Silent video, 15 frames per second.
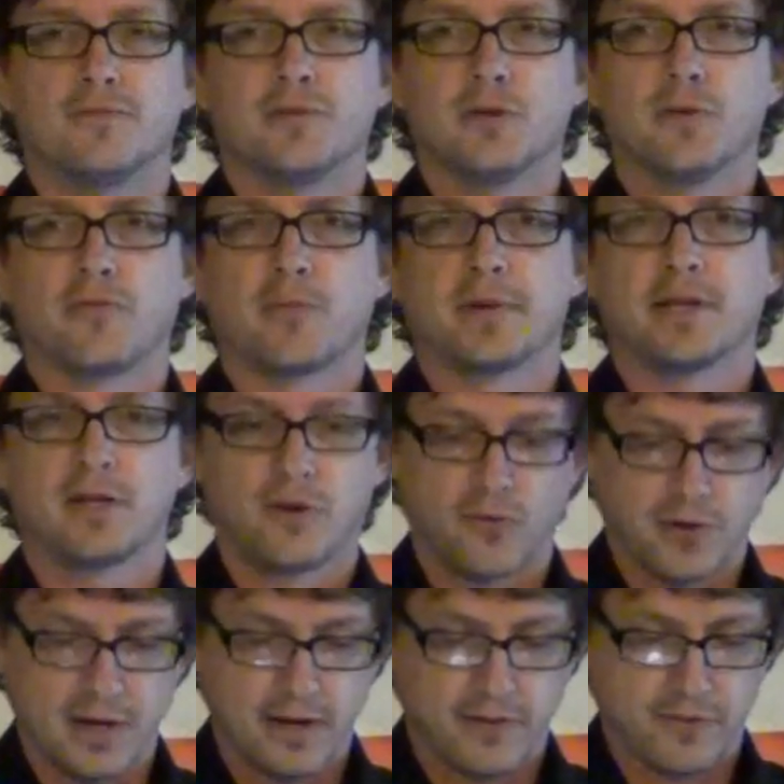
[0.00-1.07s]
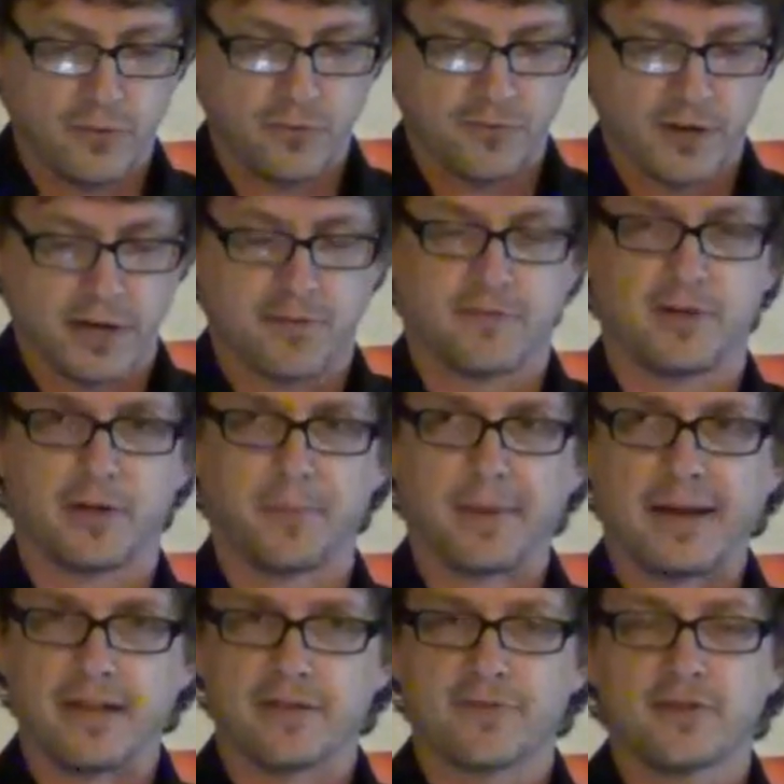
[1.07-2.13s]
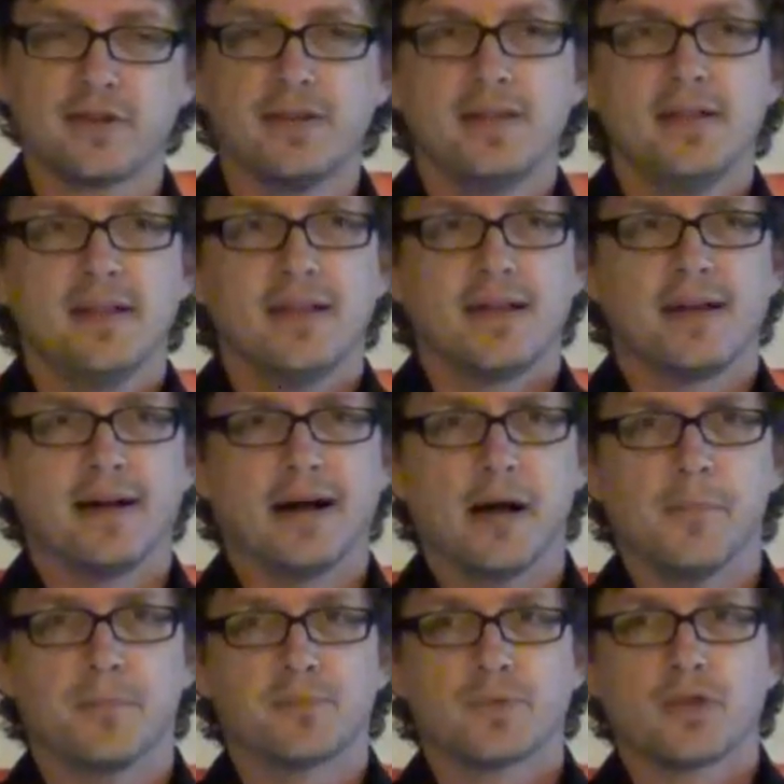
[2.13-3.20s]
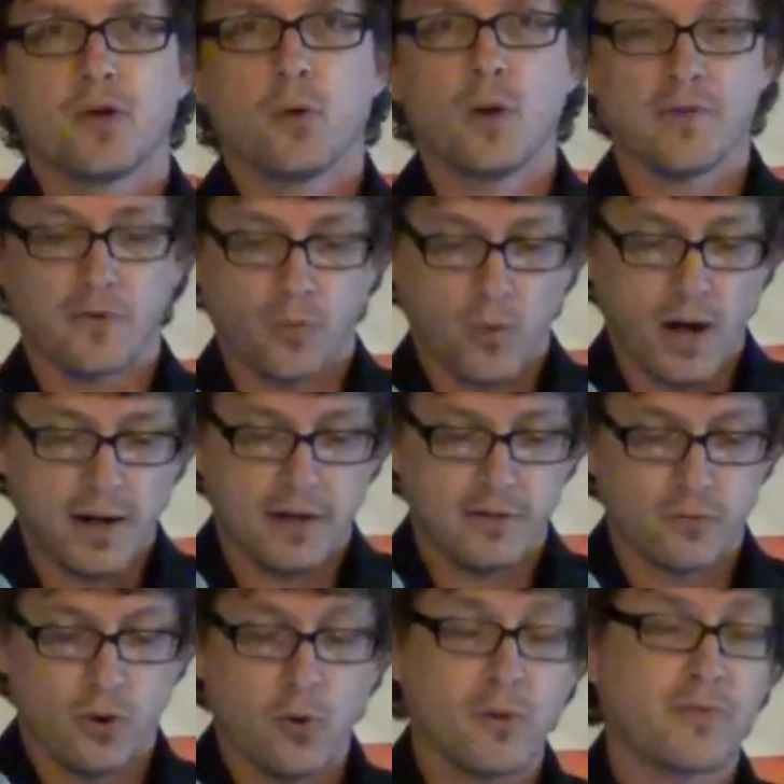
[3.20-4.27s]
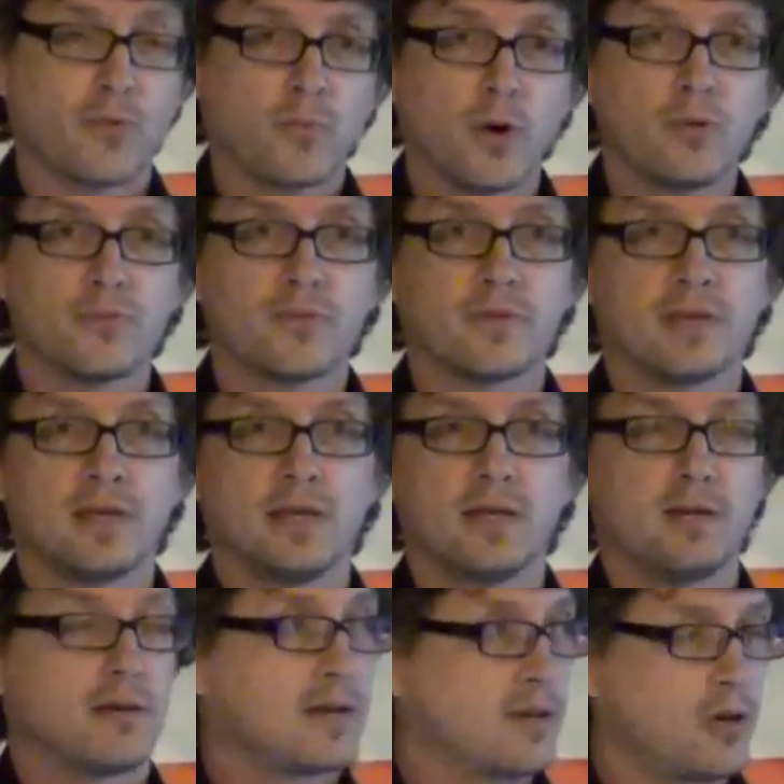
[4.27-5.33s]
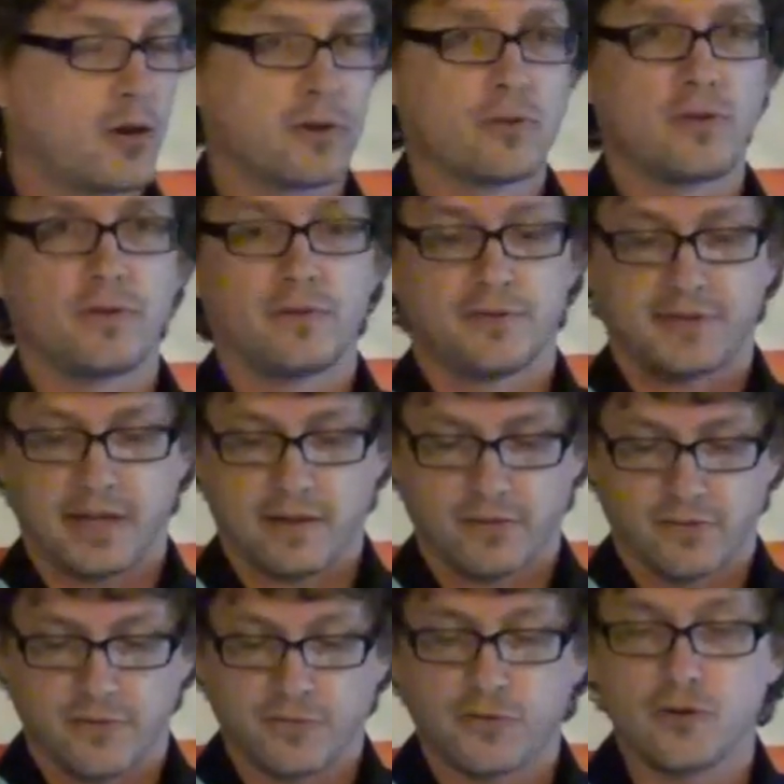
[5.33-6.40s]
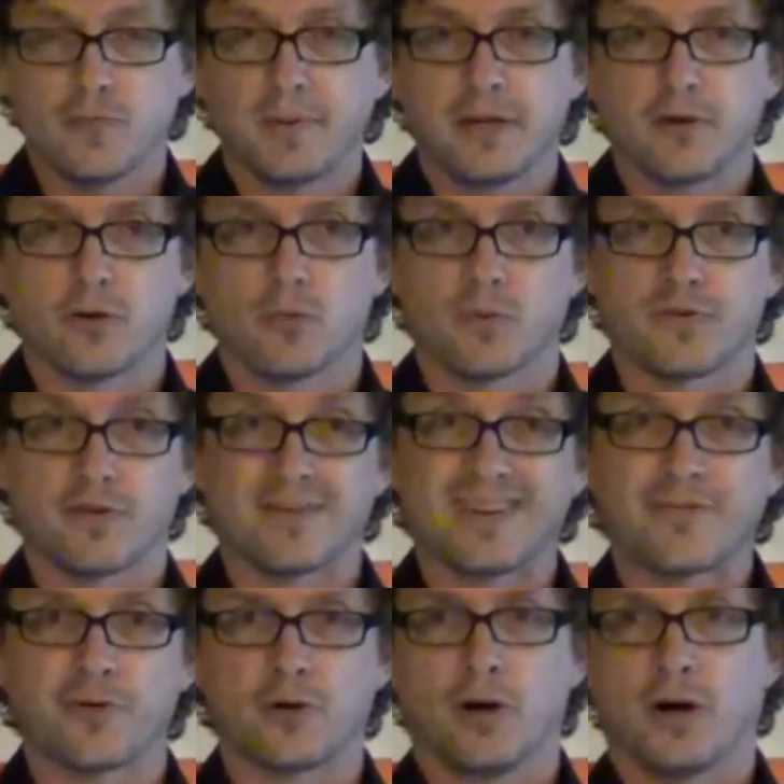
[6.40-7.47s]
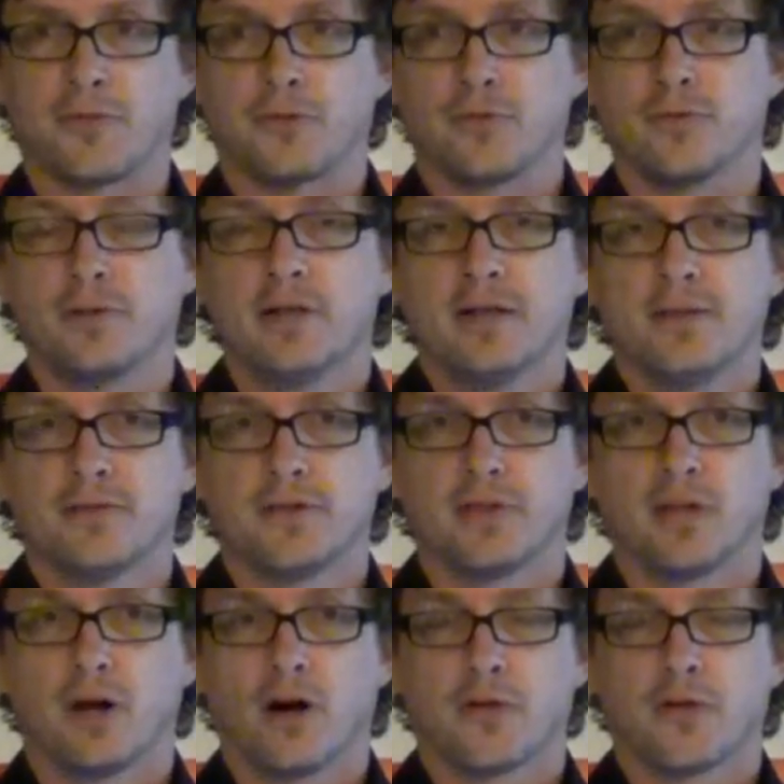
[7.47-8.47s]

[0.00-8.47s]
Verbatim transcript: view. Everybody agrees who's not a fundamentalist. Um, whoever, wrote, whoever, wrote, the canonical text of 2 Peter was a different author than the